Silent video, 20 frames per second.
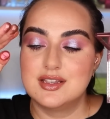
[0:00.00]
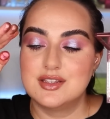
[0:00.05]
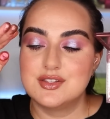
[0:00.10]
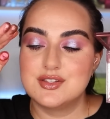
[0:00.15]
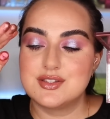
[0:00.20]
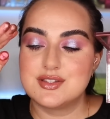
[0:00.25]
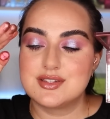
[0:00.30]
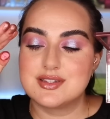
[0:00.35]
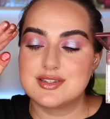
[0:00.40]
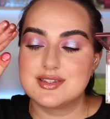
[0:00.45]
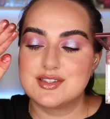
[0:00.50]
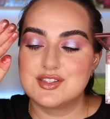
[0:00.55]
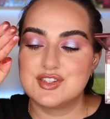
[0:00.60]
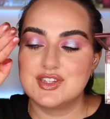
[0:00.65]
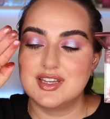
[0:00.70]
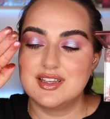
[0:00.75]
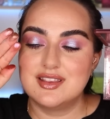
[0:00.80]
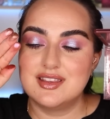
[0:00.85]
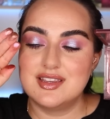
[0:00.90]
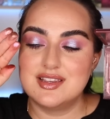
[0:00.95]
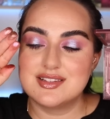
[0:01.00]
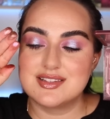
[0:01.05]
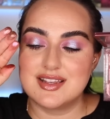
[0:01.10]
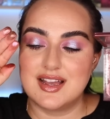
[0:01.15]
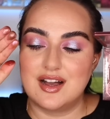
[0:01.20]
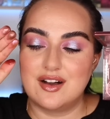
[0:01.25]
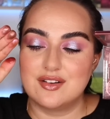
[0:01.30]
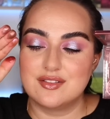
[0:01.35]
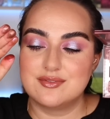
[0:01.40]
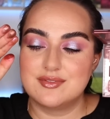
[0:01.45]
Just check these
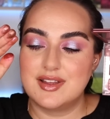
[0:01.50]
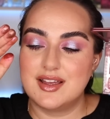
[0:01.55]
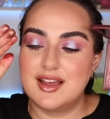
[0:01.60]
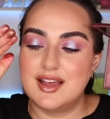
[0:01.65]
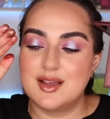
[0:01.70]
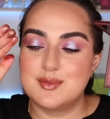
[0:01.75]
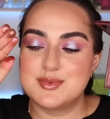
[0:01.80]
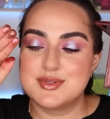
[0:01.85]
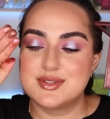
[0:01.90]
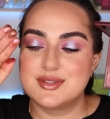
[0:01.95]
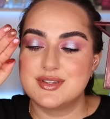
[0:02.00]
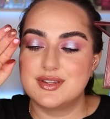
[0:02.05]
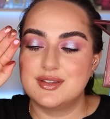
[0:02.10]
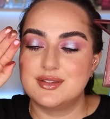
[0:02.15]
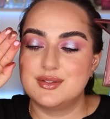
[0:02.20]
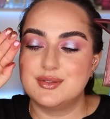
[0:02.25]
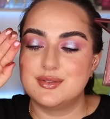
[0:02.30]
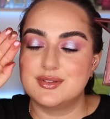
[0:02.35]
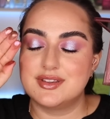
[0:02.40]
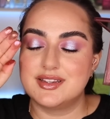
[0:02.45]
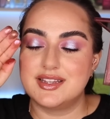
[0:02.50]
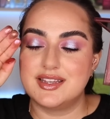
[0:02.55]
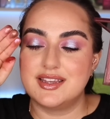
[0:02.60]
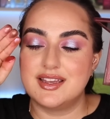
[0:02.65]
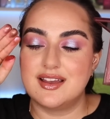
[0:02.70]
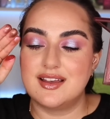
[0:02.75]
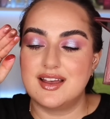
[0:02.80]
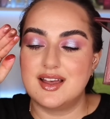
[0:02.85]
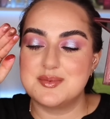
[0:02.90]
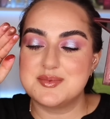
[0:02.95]
out.
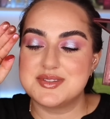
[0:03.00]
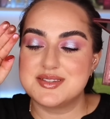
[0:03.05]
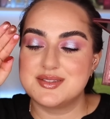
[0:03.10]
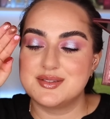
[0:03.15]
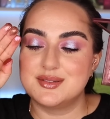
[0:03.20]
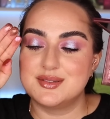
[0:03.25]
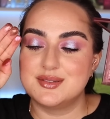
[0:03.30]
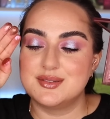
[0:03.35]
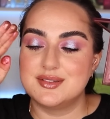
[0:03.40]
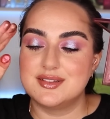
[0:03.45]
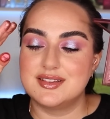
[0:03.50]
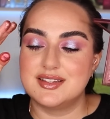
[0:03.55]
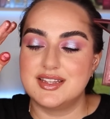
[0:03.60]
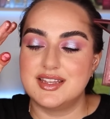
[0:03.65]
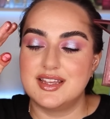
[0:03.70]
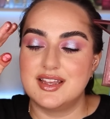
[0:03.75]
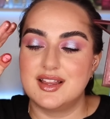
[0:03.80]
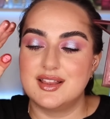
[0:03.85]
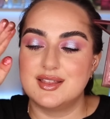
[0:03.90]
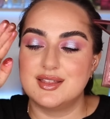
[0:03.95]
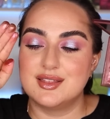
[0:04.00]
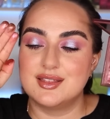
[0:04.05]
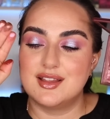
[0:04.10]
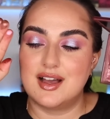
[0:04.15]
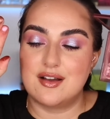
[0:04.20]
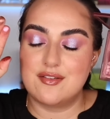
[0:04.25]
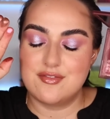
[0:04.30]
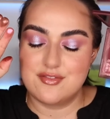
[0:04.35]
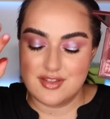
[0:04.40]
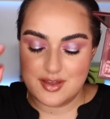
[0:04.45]
Absolutely, absolutely
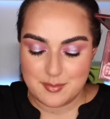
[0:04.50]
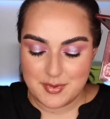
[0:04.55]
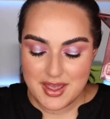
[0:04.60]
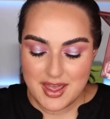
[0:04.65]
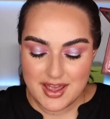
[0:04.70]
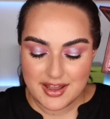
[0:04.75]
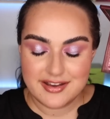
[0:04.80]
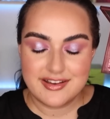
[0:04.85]
love them.